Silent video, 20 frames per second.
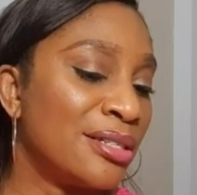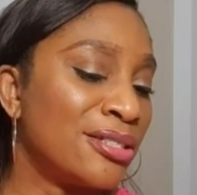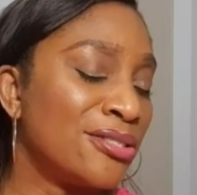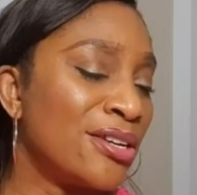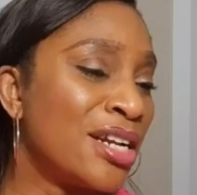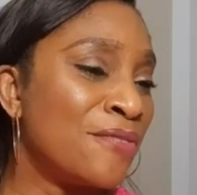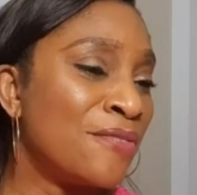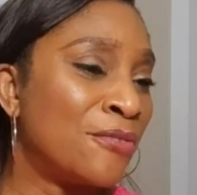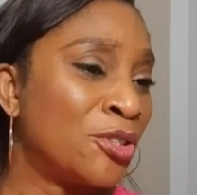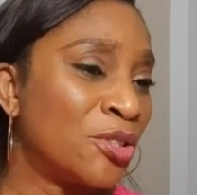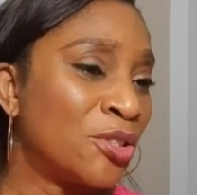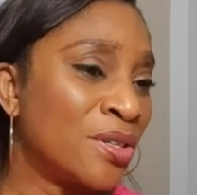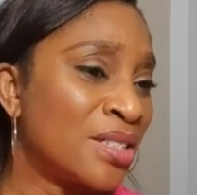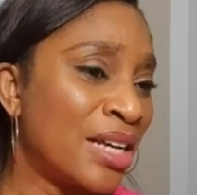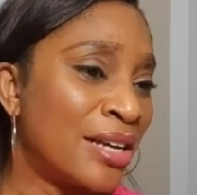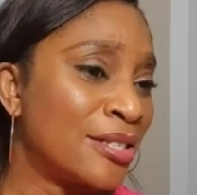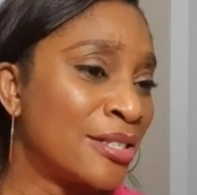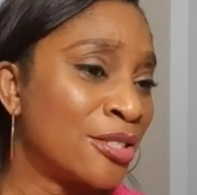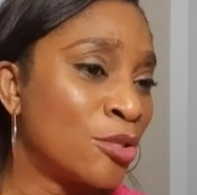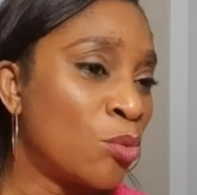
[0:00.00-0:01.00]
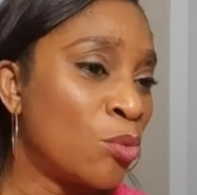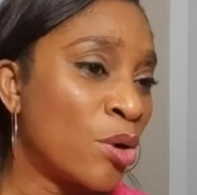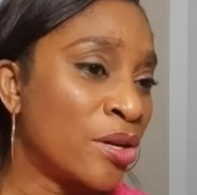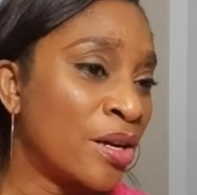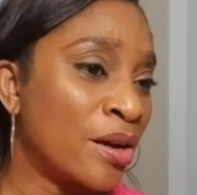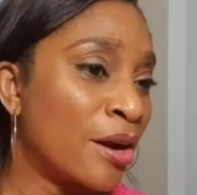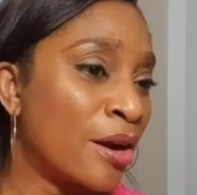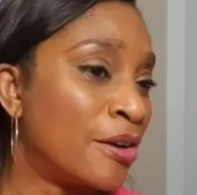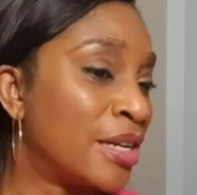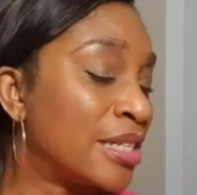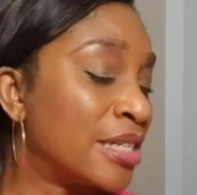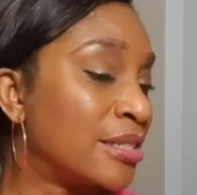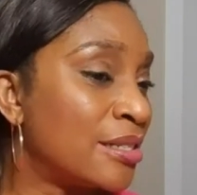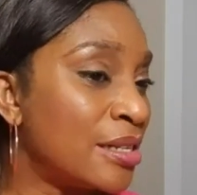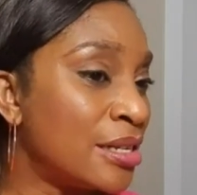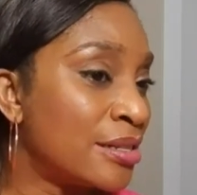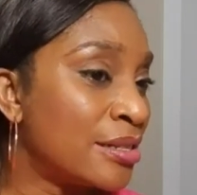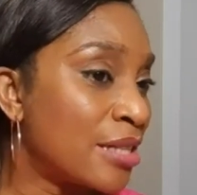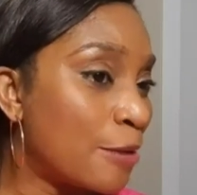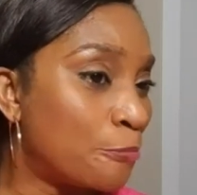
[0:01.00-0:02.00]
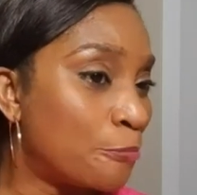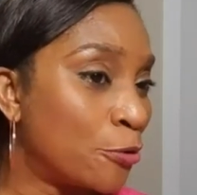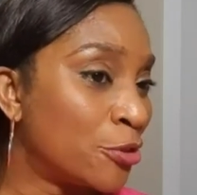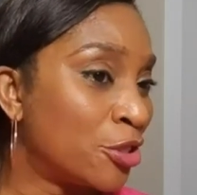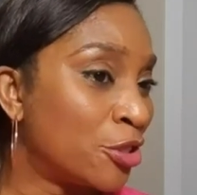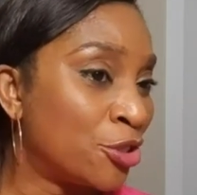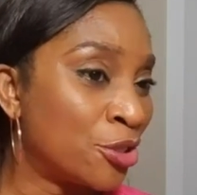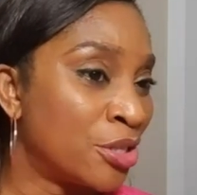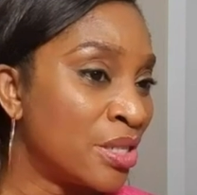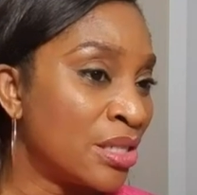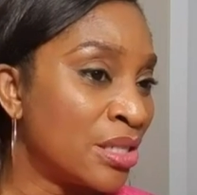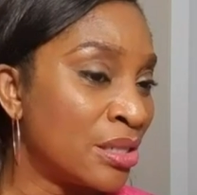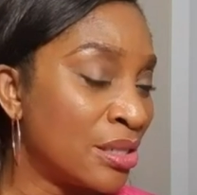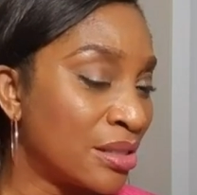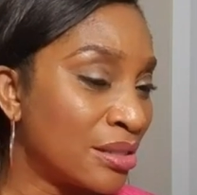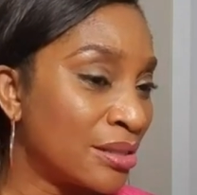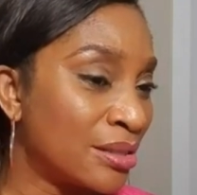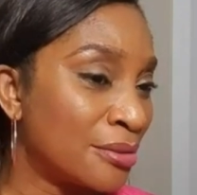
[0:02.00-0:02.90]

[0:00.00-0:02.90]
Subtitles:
it's just that he's still walking around. He's still in that position, isn't it?